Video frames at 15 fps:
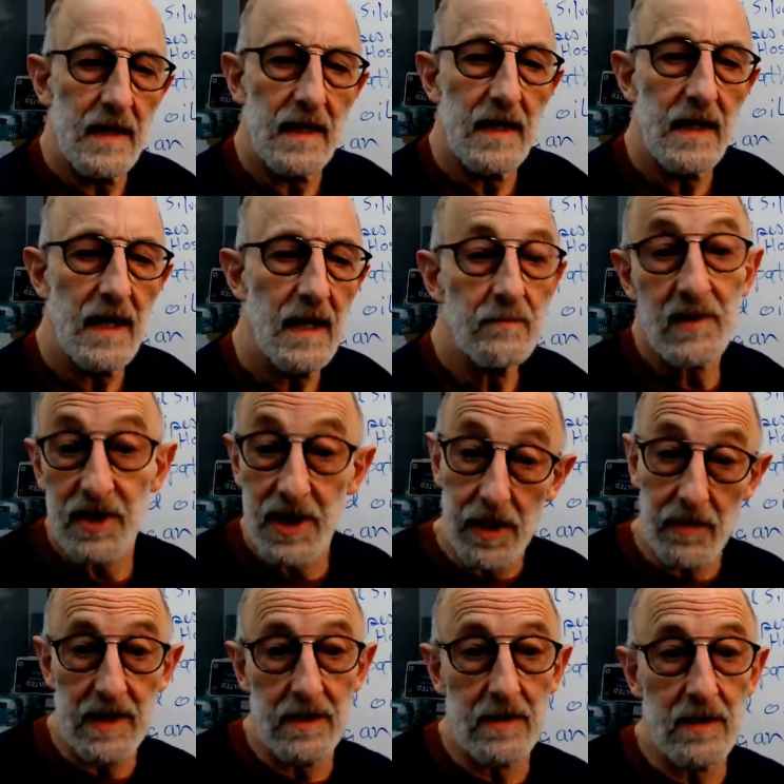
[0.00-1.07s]

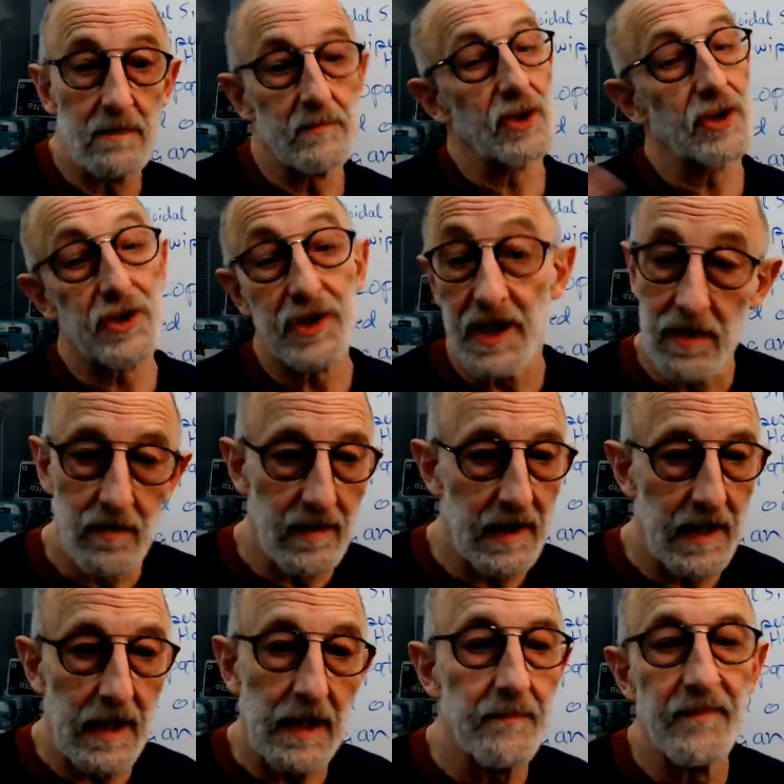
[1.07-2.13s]
material,
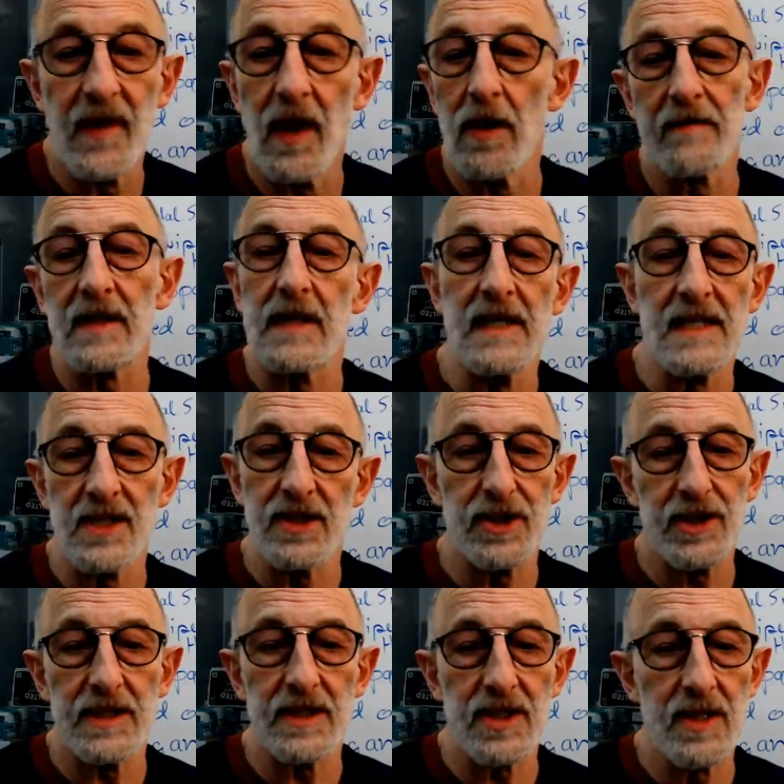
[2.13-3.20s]
machinery, all different kinds of
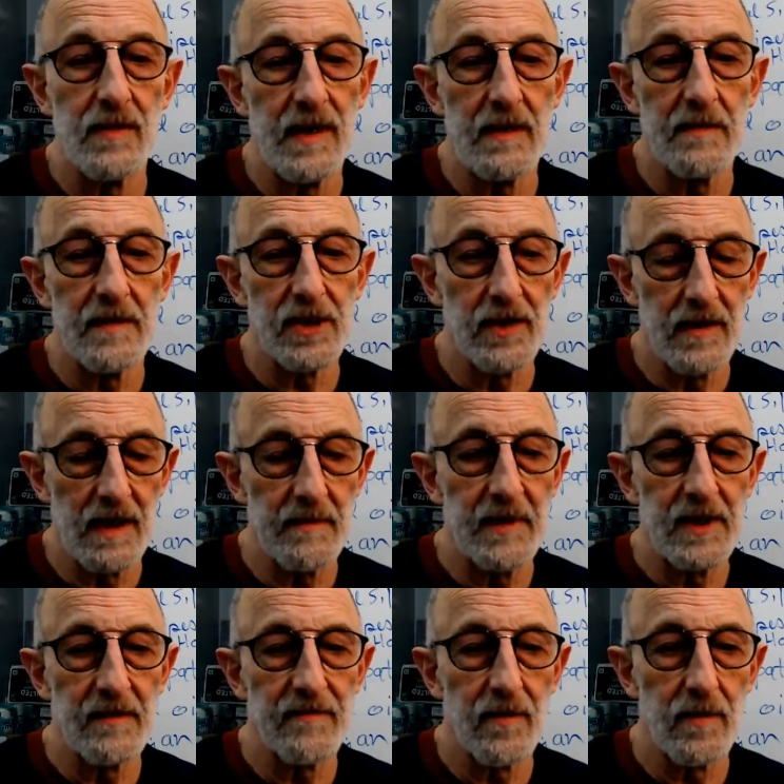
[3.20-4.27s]
shit showing up
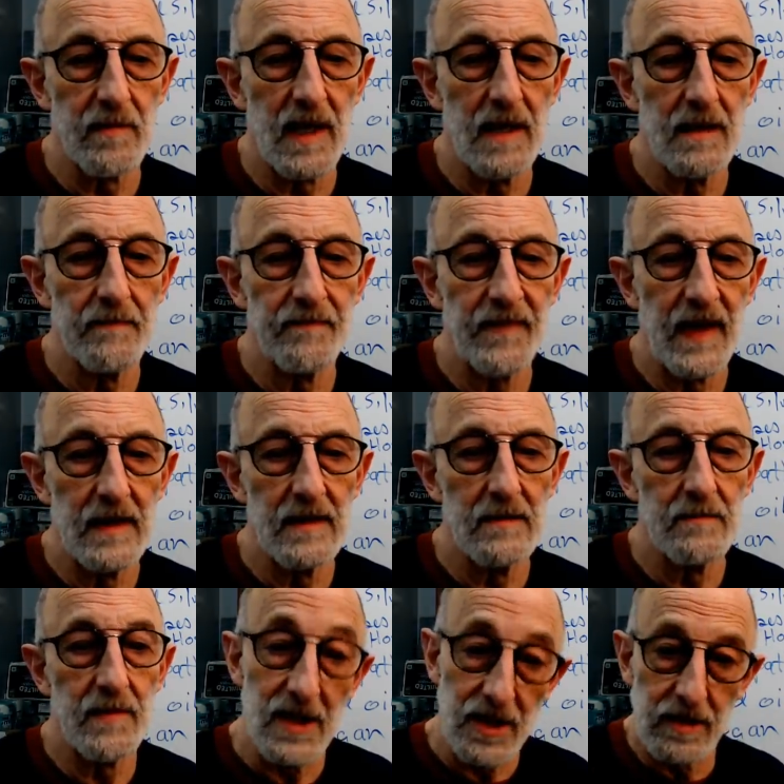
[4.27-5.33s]
here for my
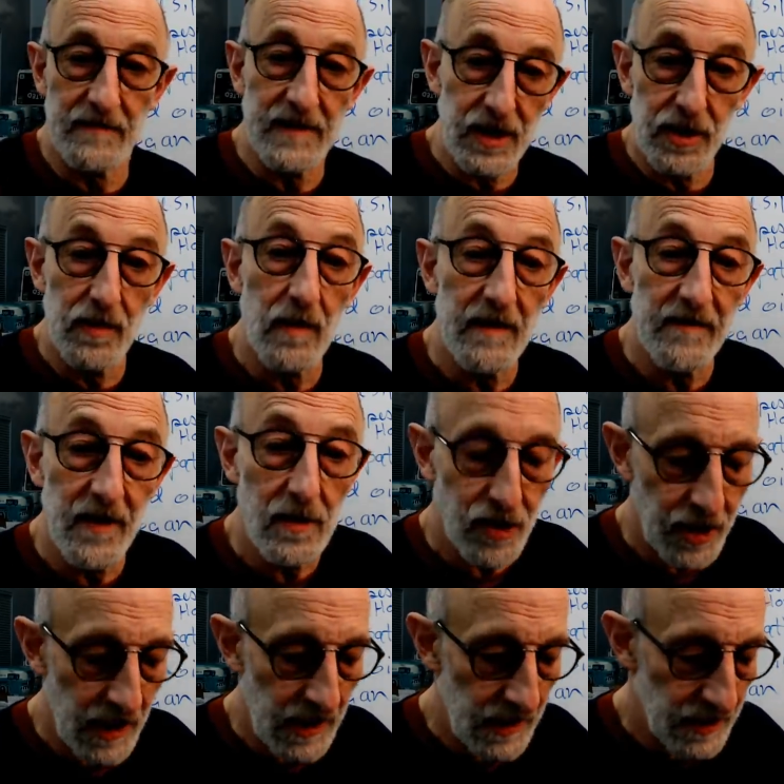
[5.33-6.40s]
Boscovich UFO
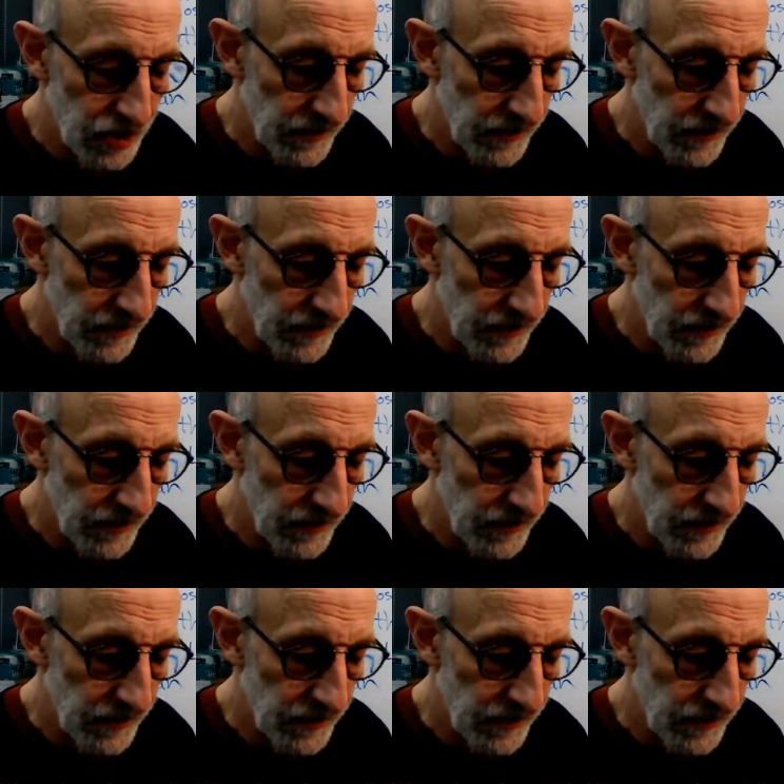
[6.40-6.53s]
challenge.